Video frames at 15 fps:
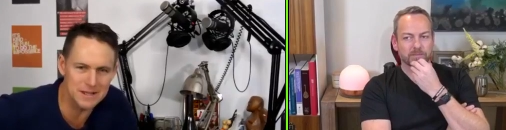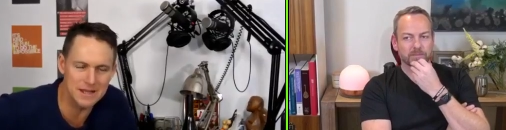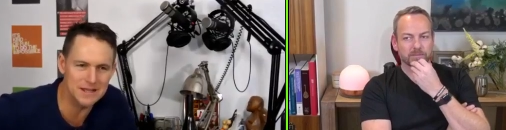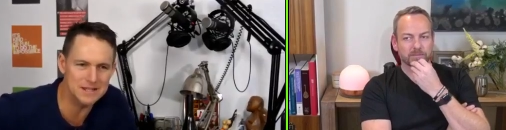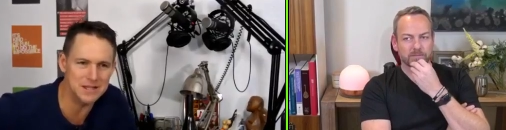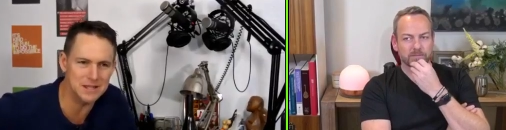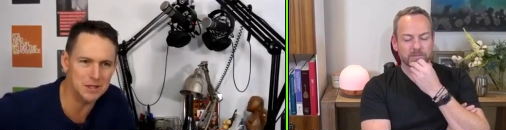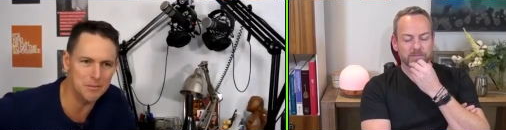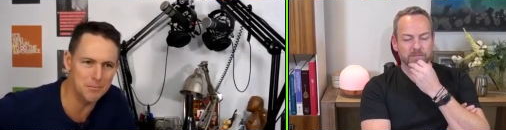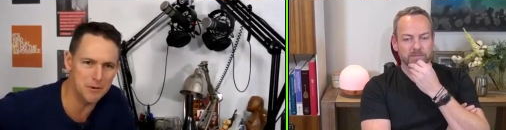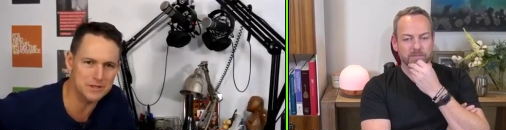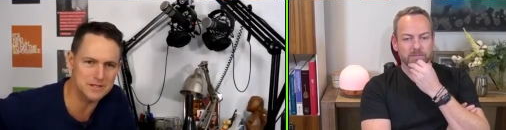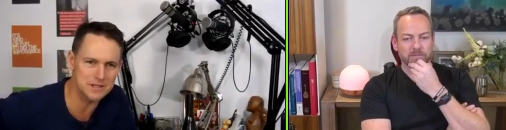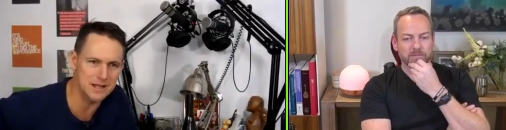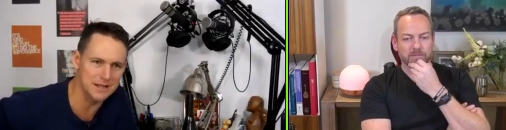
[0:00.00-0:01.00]
Speaker 1: it the
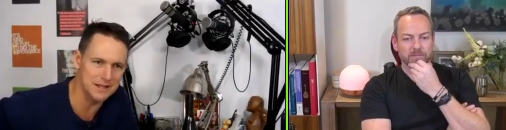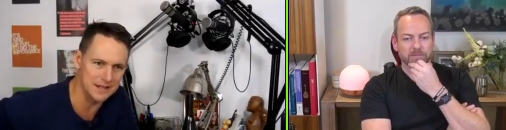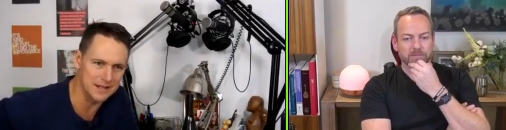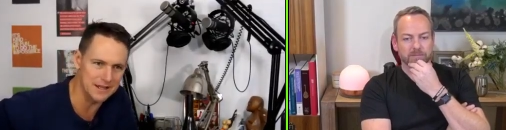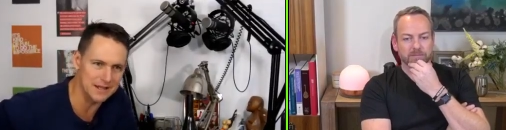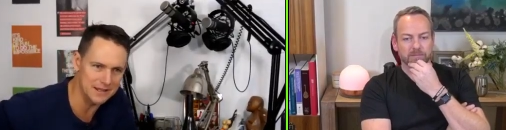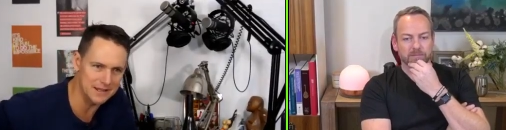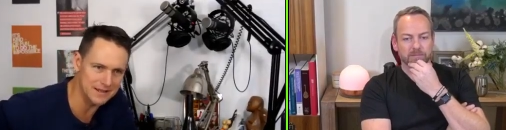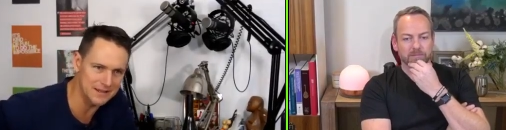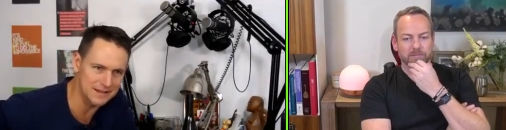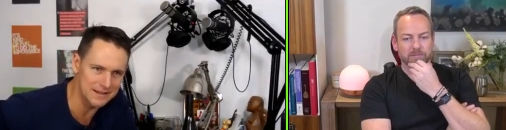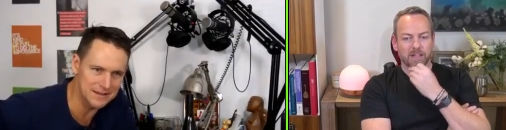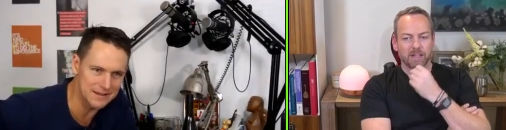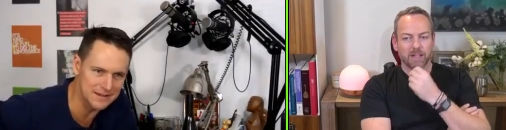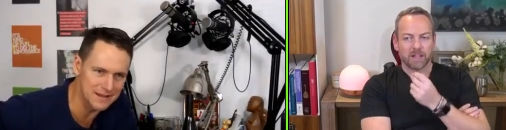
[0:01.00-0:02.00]
personality
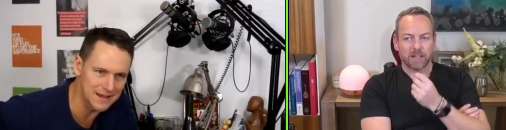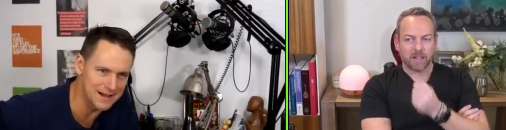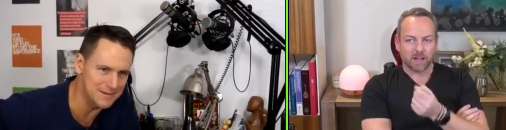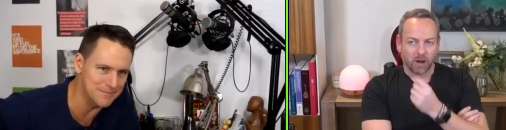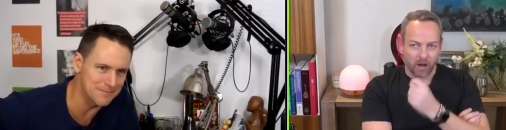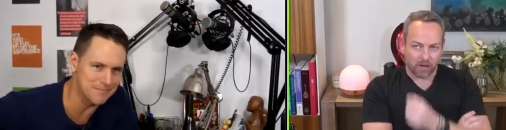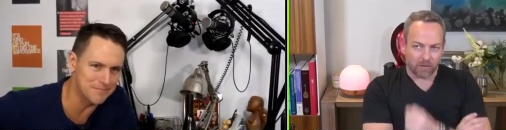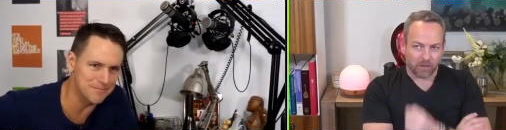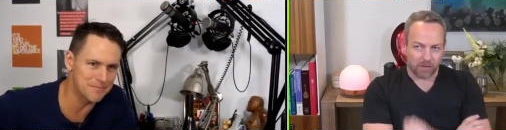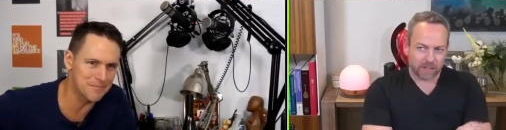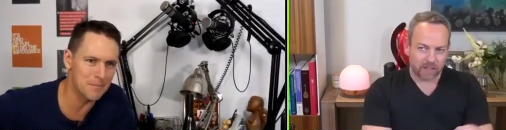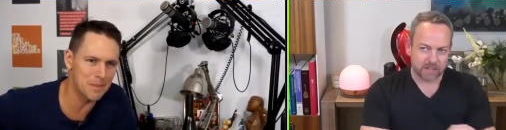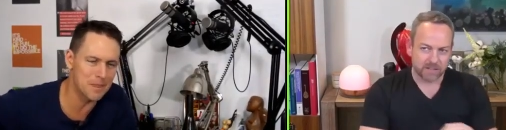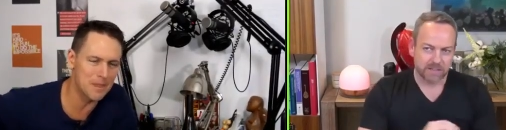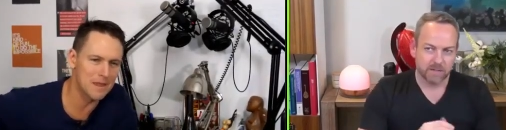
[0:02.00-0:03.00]
um,
Speaker 2: I reckon
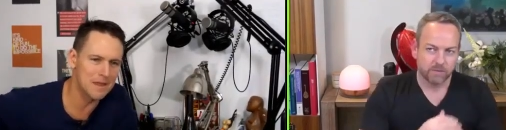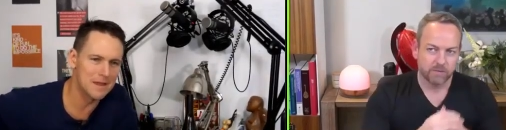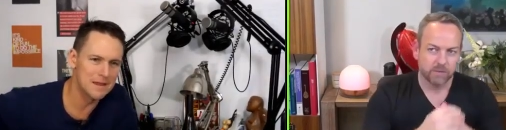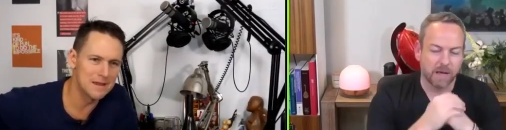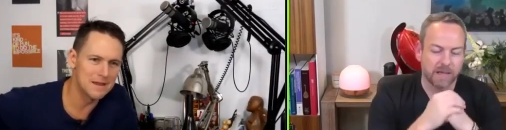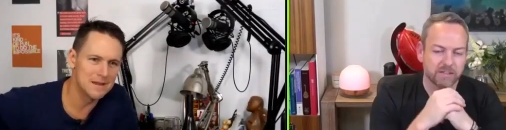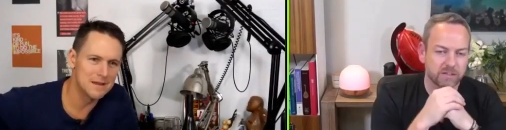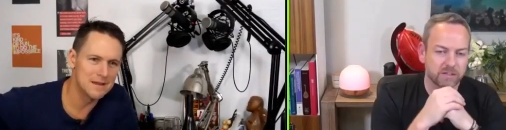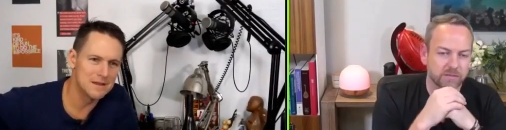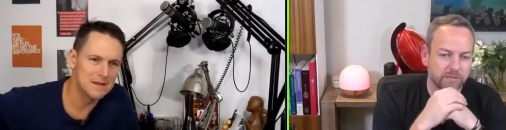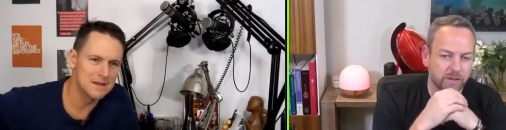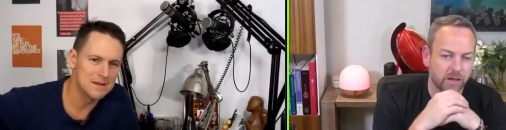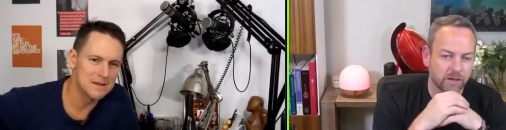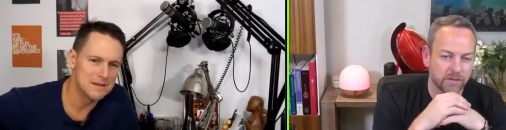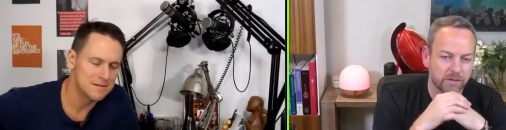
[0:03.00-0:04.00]
it's the information
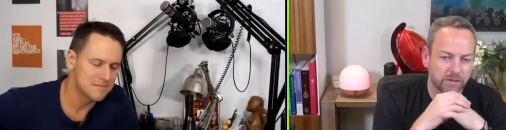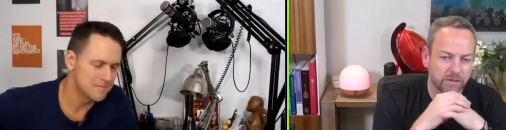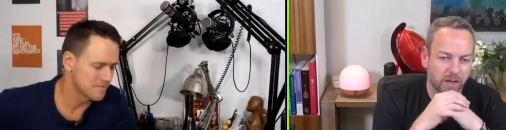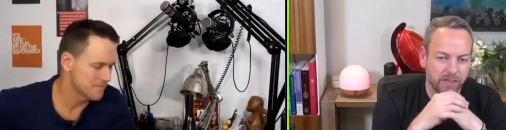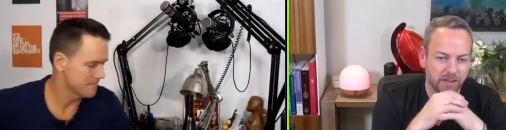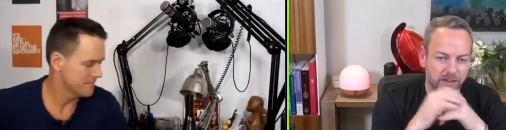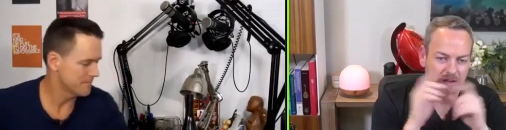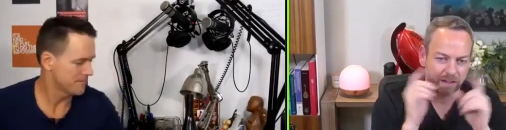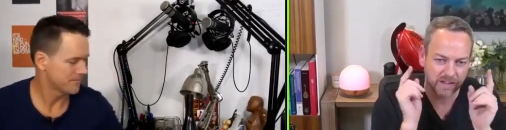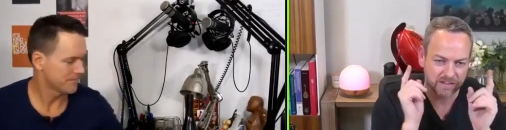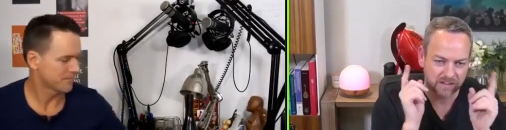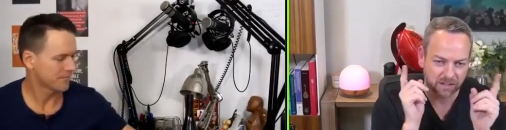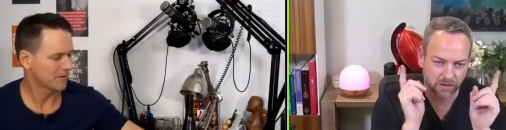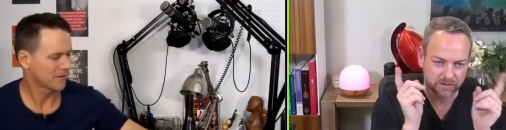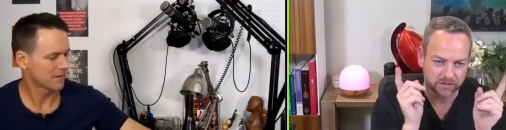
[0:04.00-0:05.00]
flow. I think that there's a
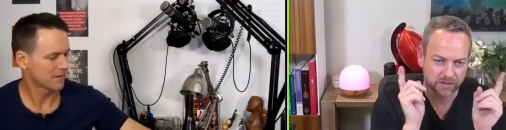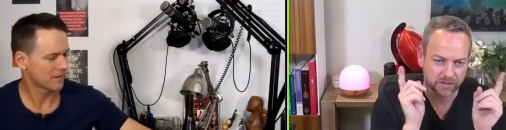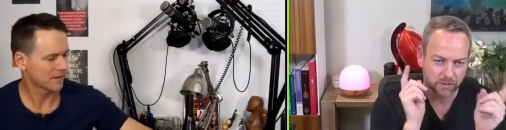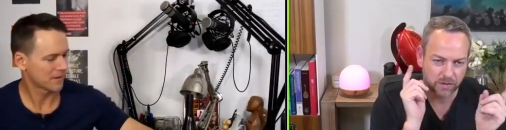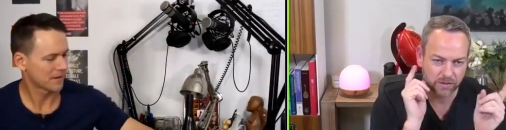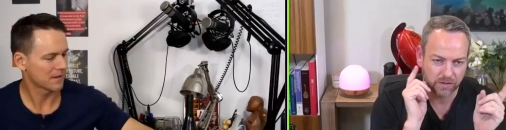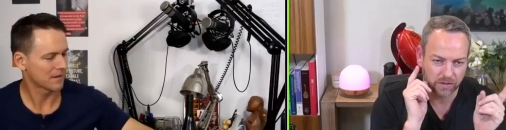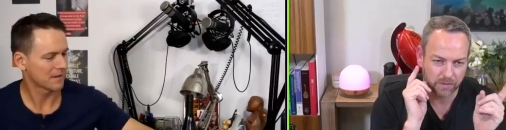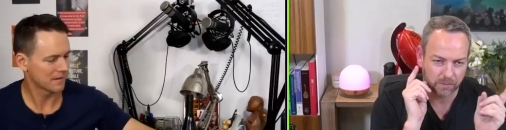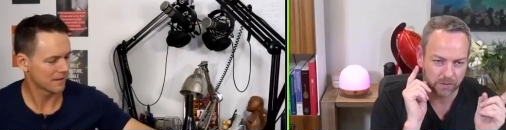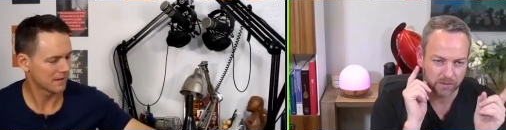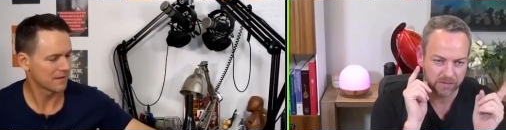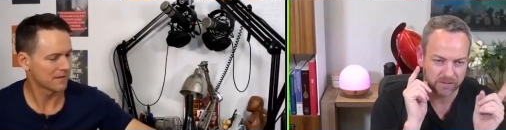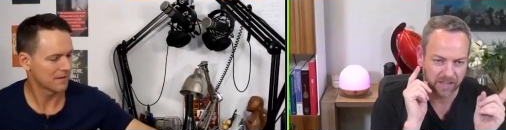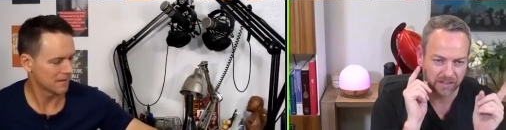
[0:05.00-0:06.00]
lot to do with the
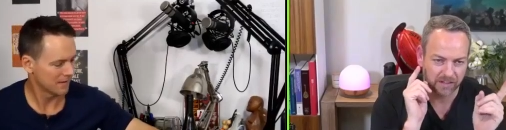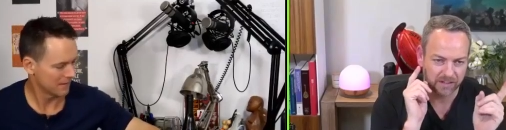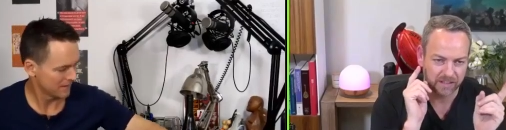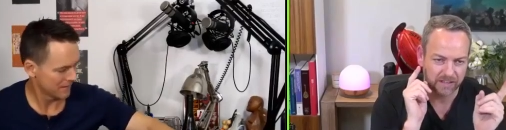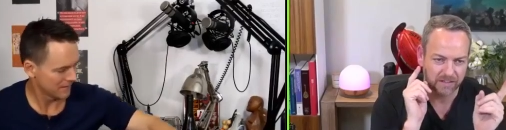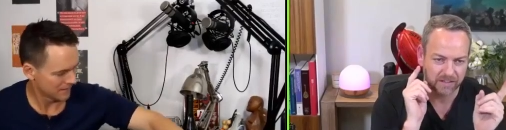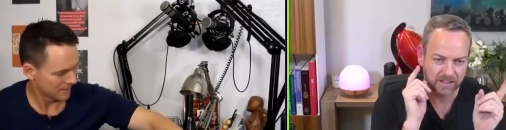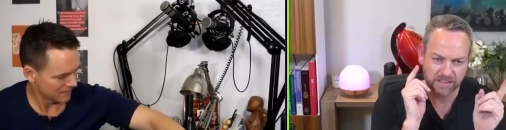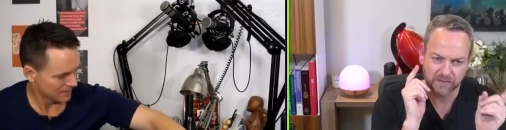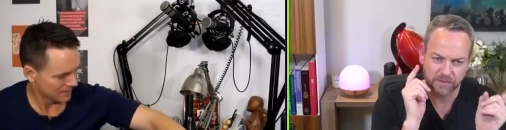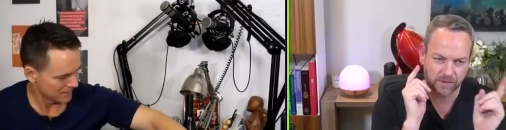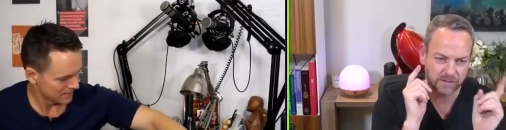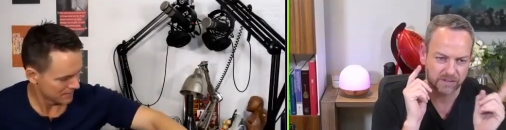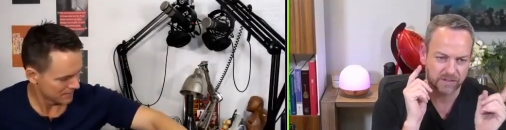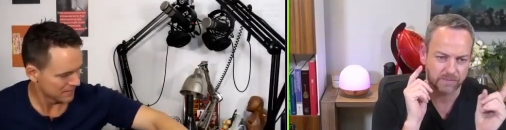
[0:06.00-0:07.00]
personality. He's a
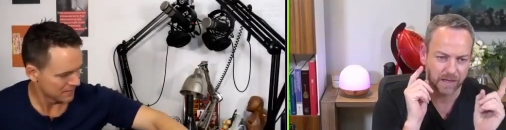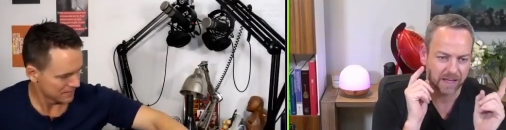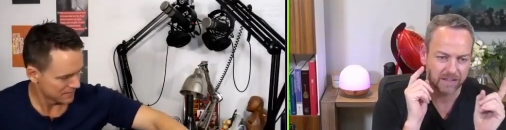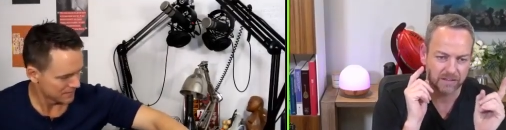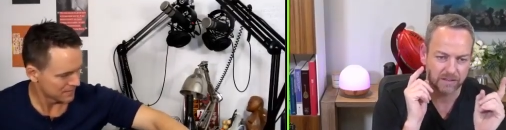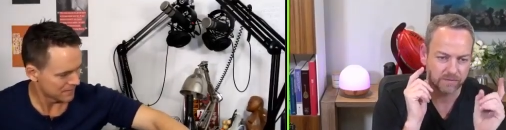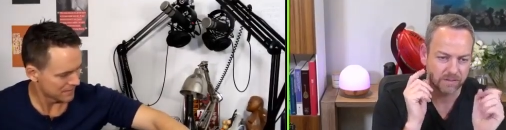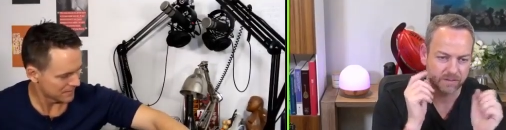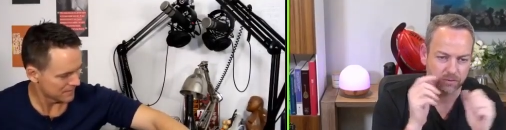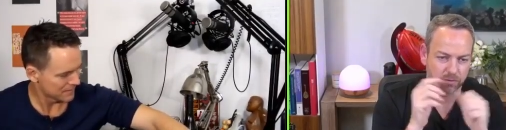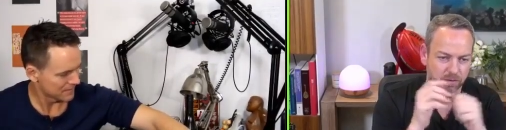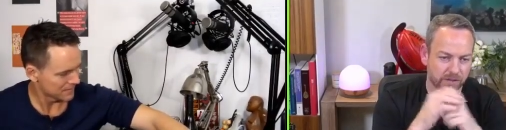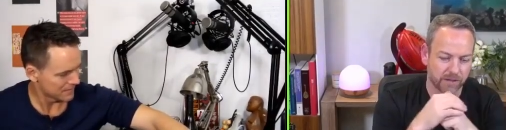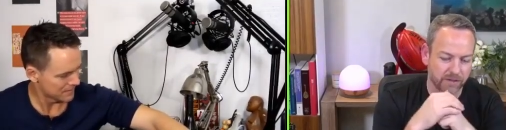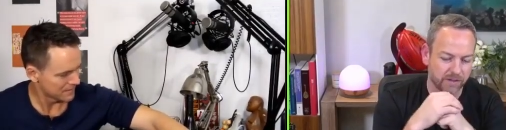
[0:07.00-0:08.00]
very smart individual,
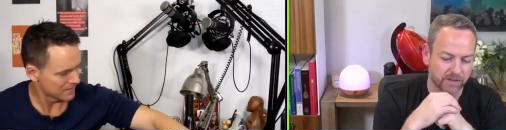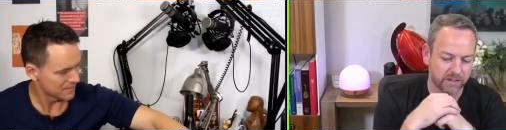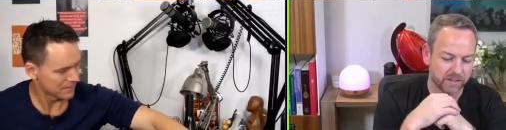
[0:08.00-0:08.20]
and I think that he